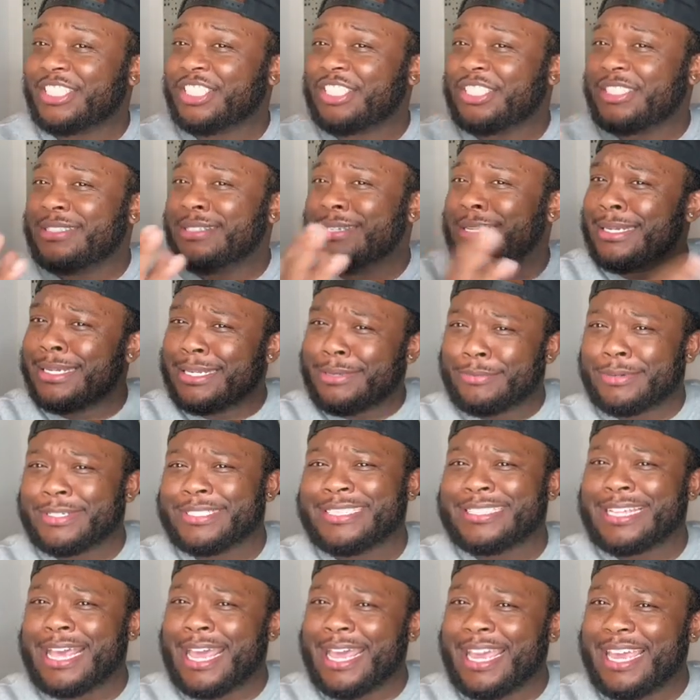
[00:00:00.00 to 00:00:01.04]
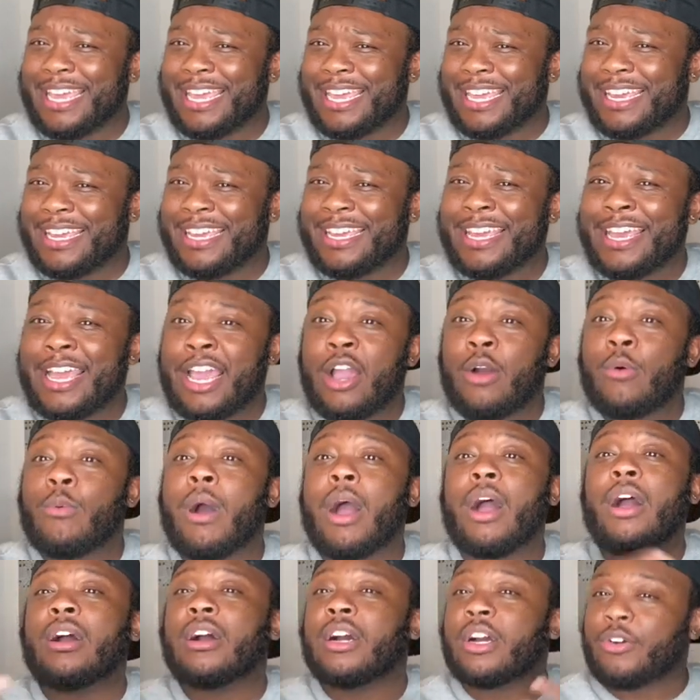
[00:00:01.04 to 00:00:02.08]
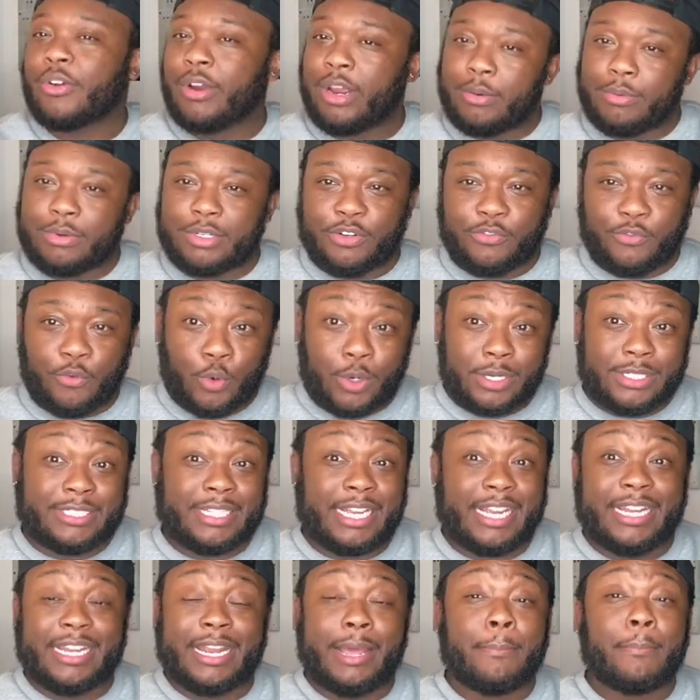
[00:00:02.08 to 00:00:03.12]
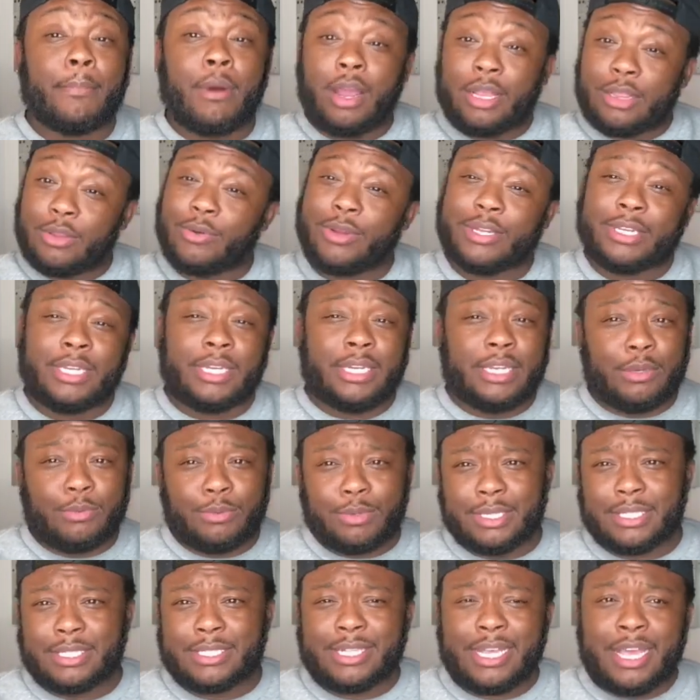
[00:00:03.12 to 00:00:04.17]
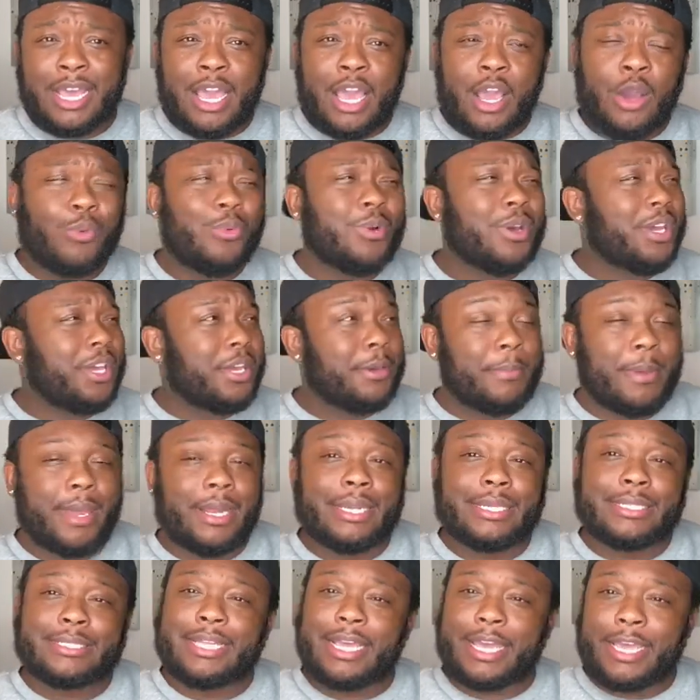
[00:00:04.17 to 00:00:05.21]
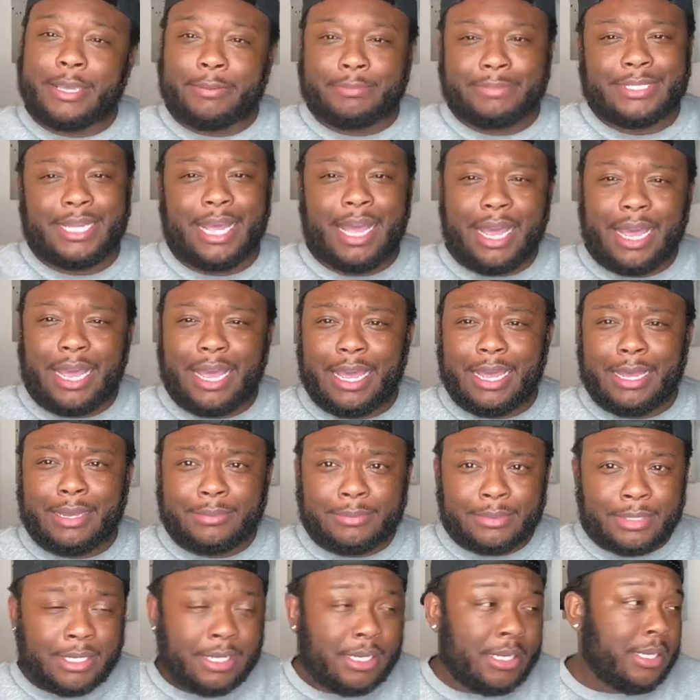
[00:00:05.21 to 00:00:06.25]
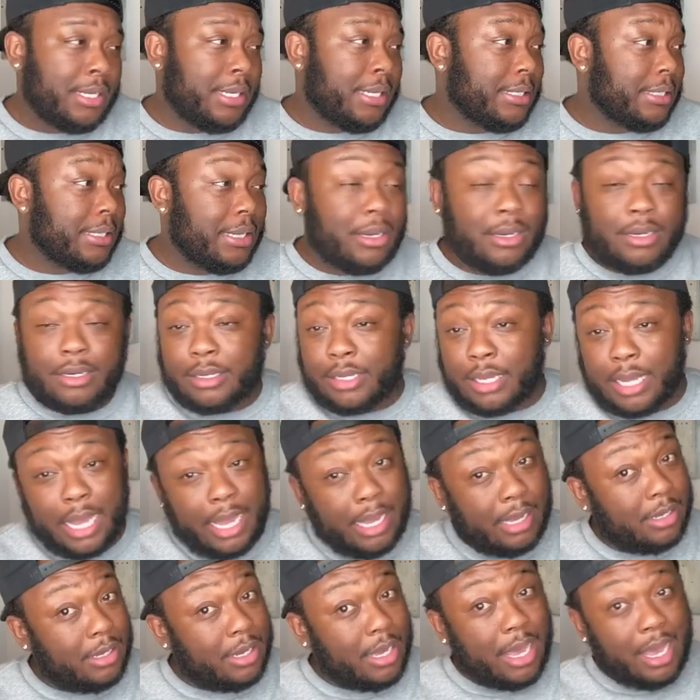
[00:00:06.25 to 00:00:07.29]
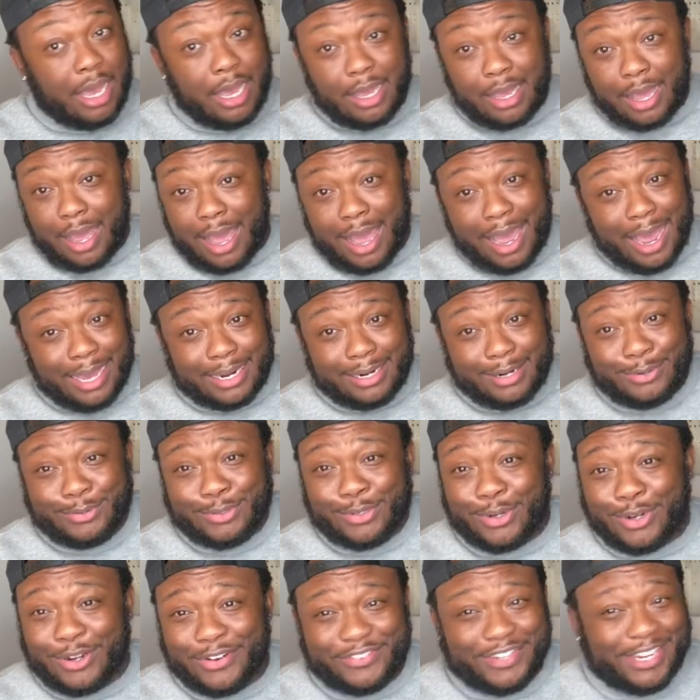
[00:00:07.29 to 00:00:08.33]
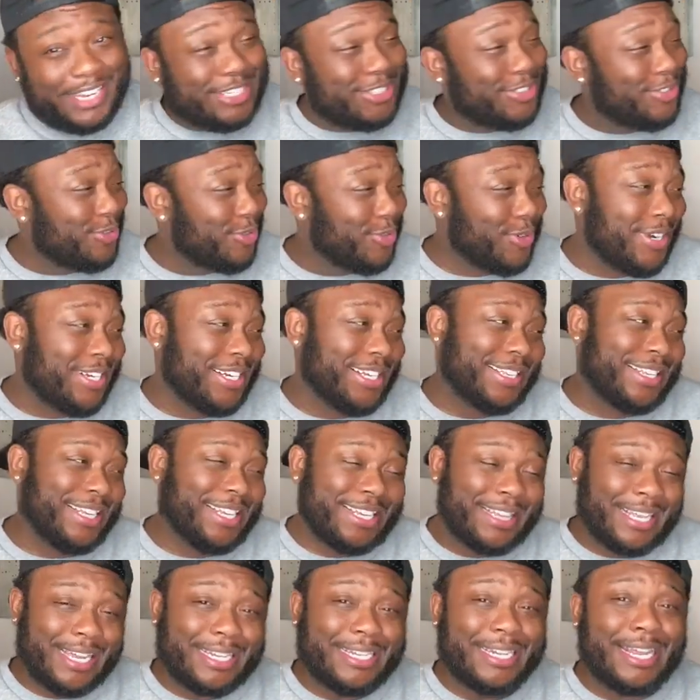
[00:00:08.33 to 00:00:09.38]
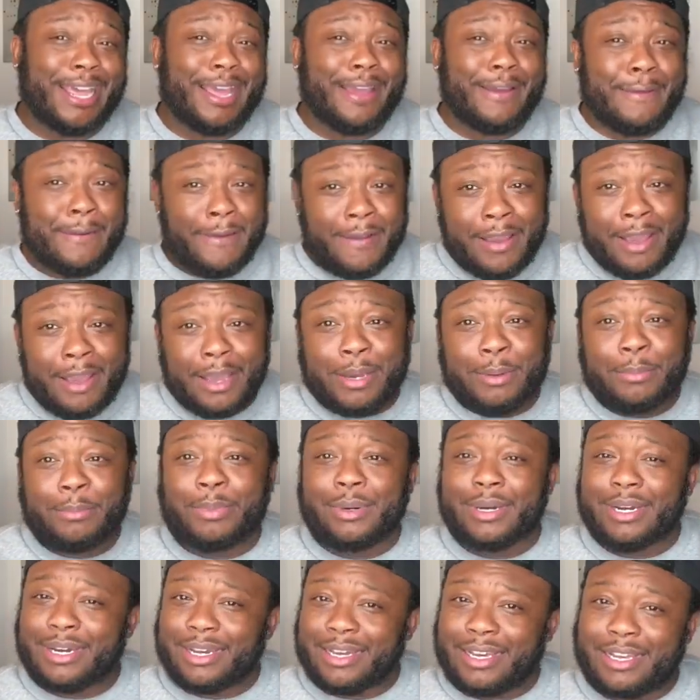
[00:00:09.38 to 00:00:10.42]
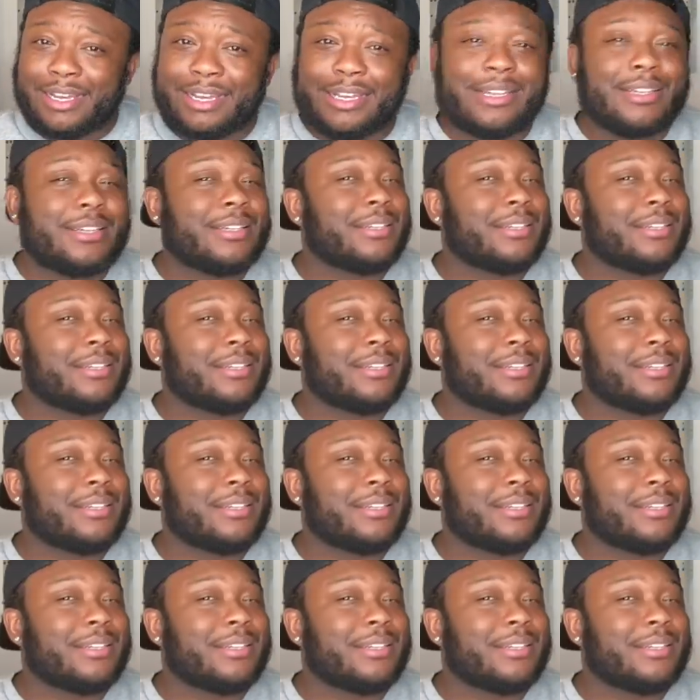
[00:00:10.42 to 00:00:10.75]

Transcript: Nene was dating while her and Greg were divorced, saying that Marlo and Nene was with him at the same time. Now, I don't know if that's true or anything like that, but